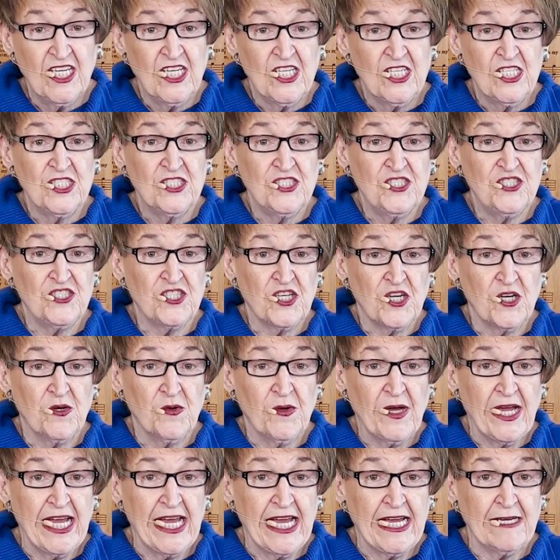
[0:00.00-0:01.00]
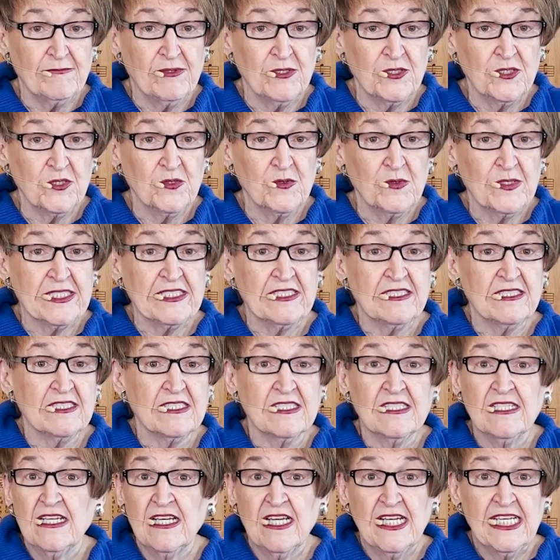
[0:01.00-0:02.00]
Joab, who was
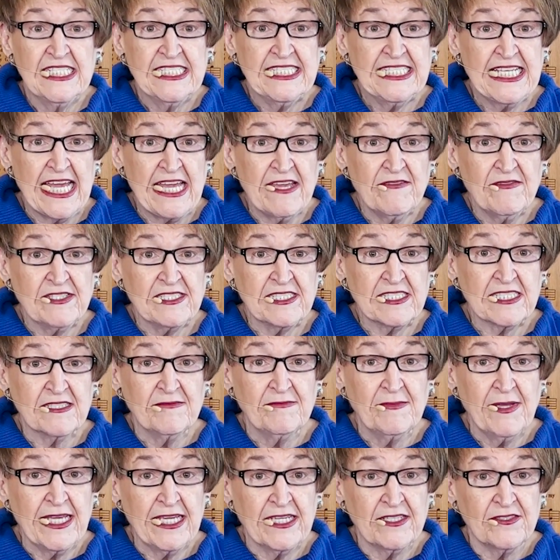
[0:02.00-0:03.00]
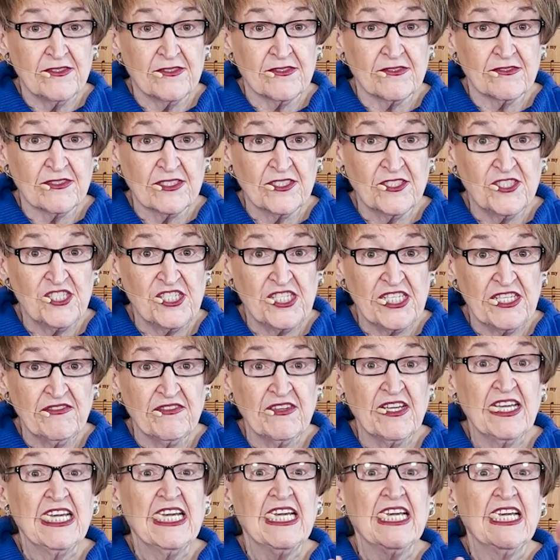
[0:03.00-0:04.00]
David's commander-in-chief,
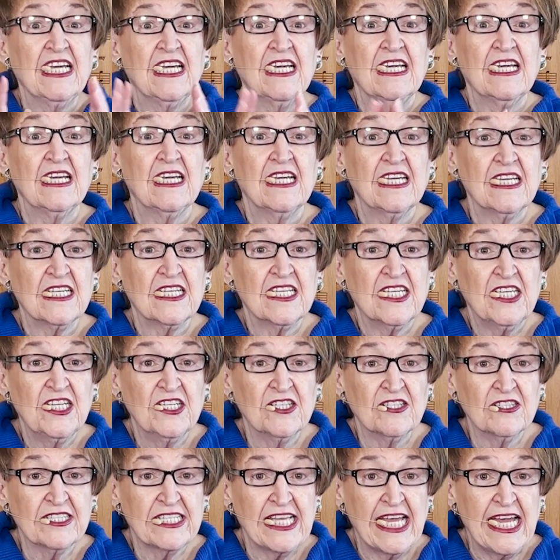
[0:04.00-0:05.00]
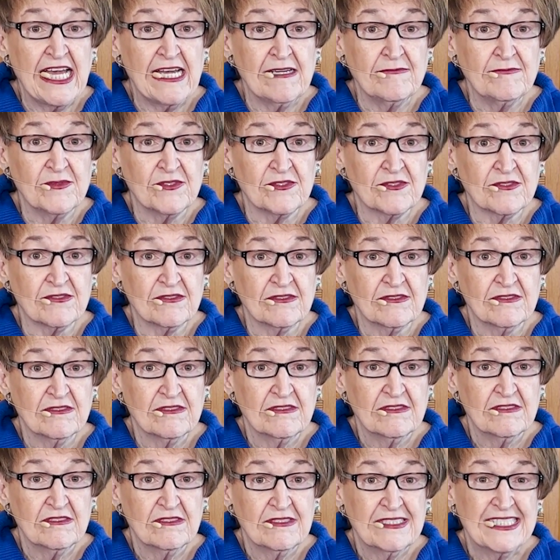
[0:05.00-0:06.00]
killed Abner.
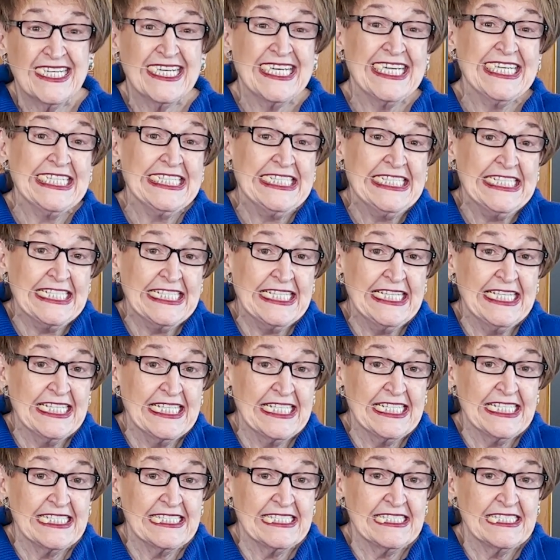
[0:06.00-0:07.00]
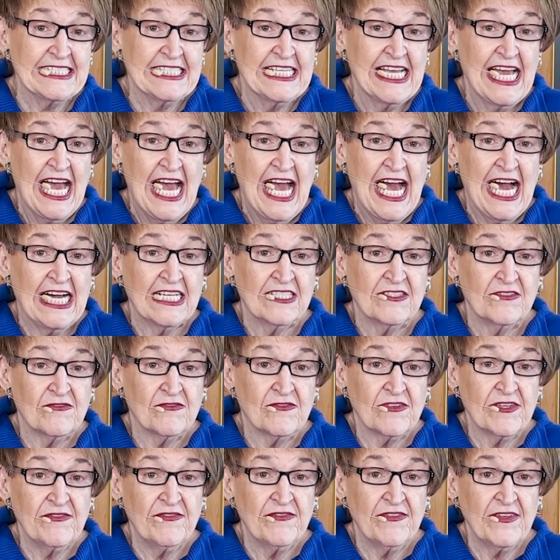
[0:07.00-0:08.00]
Now, he did this out of
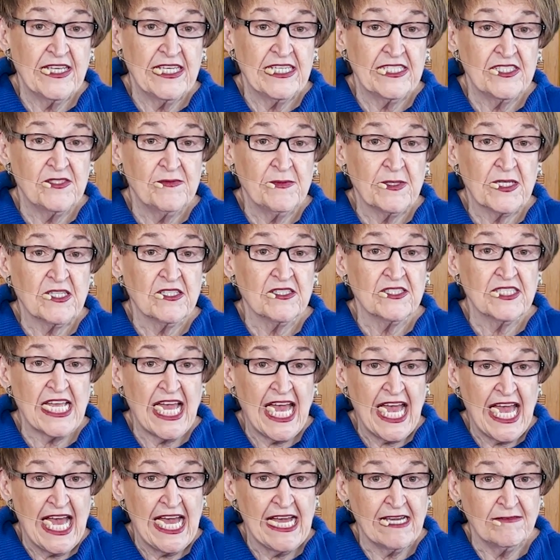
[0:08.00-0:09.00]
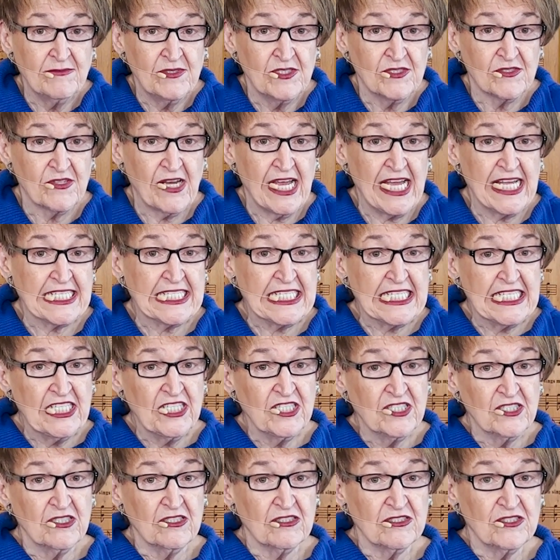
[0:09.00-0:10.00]
revenge because Abner had
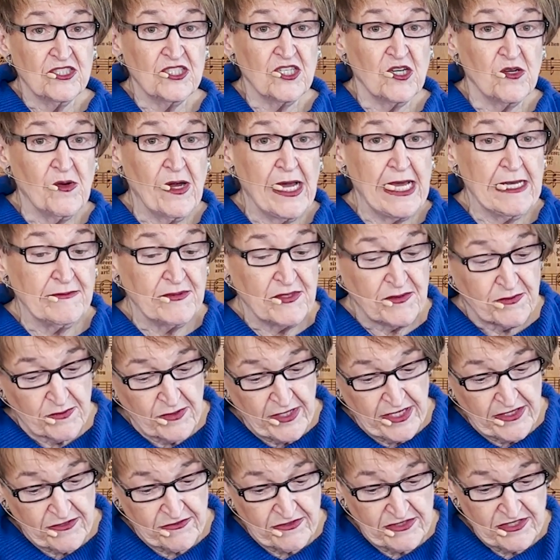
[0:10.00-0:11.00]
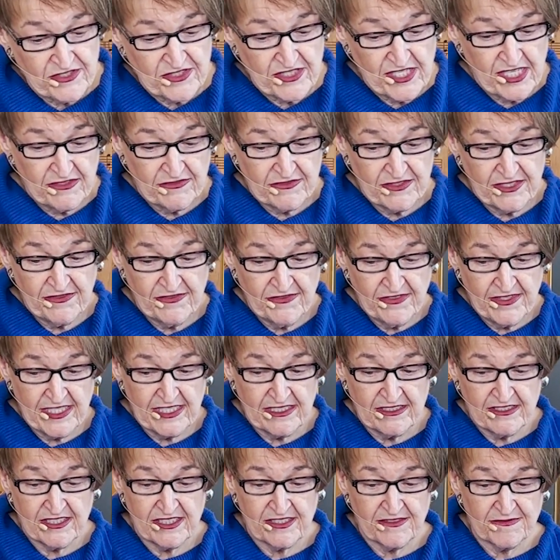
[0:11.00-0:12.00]
killed Joab's brother in
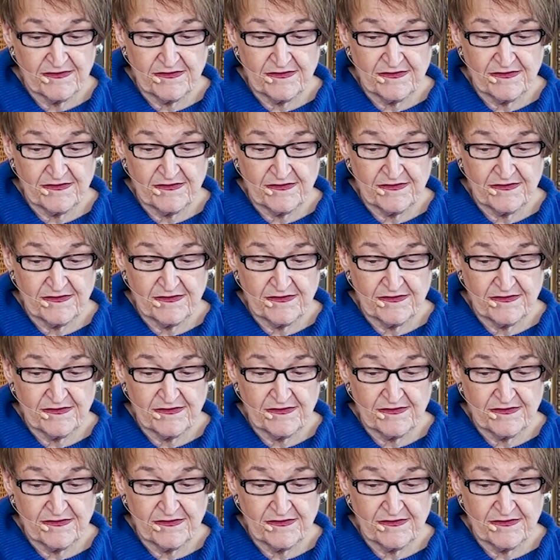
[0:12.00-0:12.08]
self-defense.